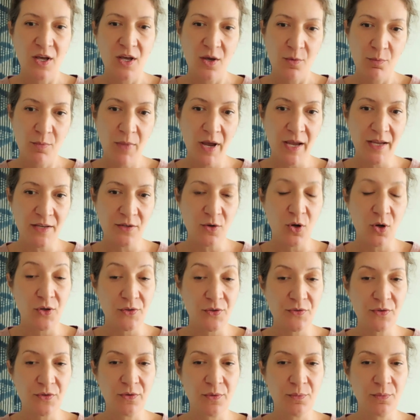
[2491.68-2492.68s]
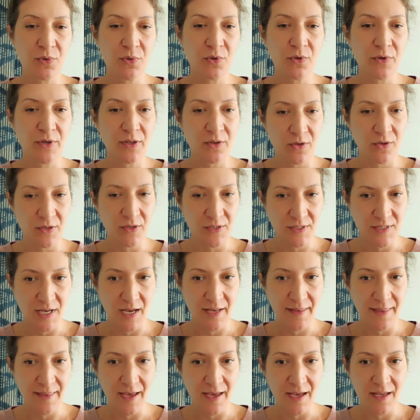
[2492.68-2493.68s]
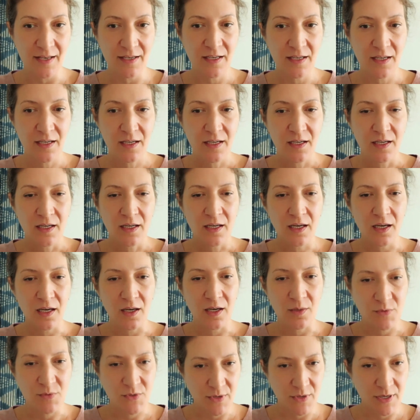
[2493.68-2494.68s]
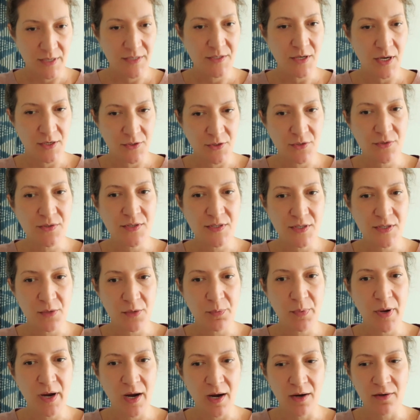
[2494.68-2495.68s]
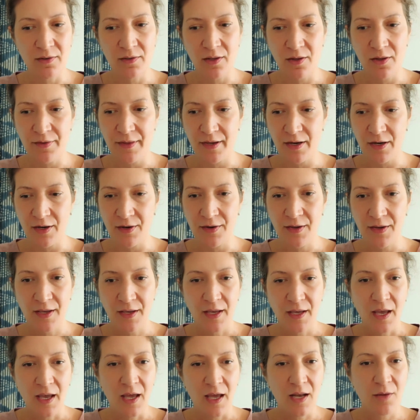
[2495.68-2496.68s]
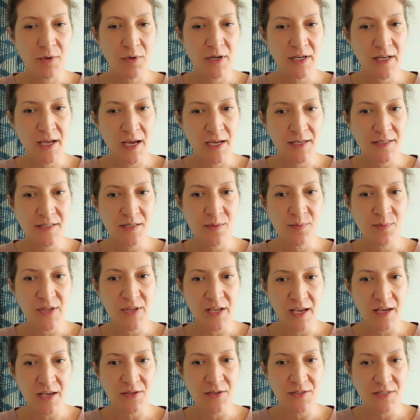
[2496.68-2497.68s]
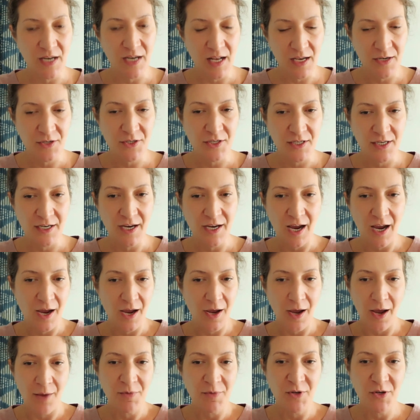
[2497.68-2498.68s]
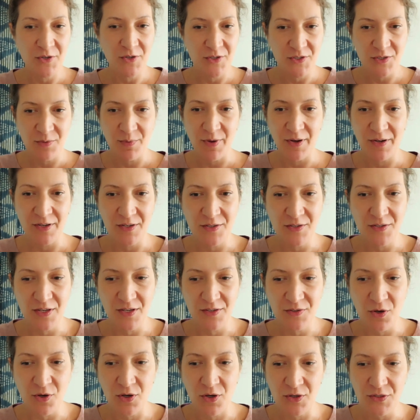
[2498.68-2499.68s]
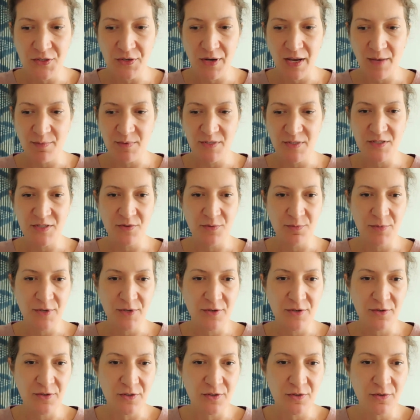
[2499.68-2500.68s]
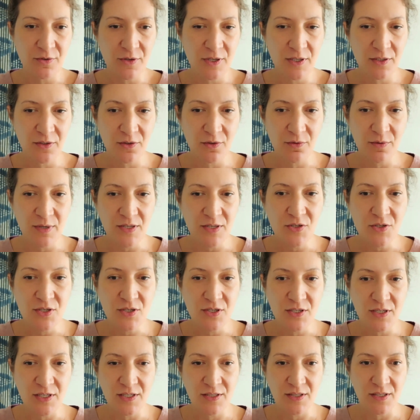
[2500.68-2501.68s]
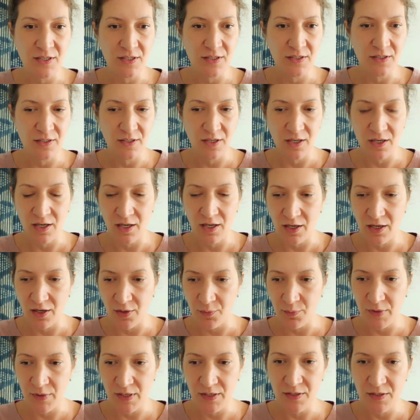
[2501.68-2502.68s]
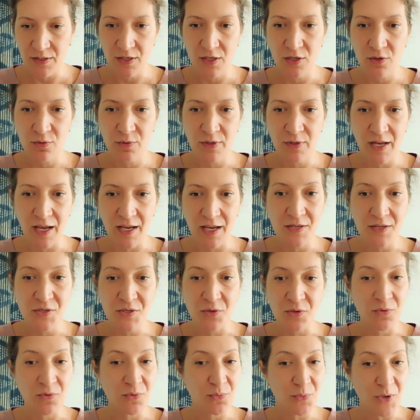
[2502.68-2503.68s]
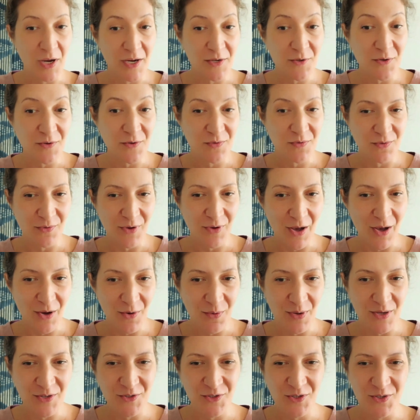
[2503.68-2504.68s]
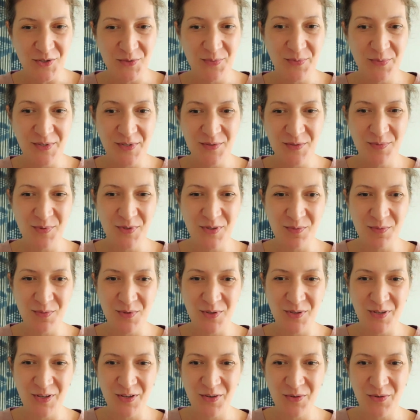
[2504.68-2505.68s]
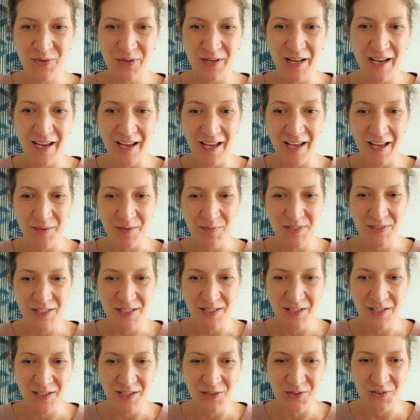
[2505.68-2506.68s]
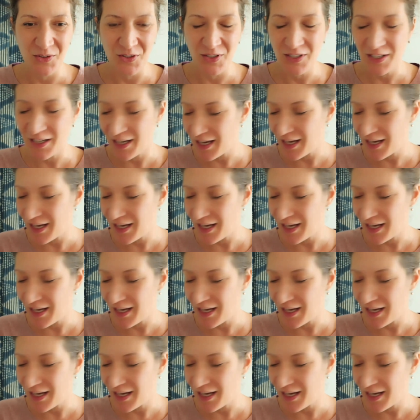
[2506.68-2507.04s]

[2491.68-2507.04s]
might also employ alongside that. So I do see a parallel there. And I wanted to ask something else that I'm curious about. It also happens to appear in a question in the Q&A. So reminder, if you've got questions, please put them in the Q&A. I'm taking a look,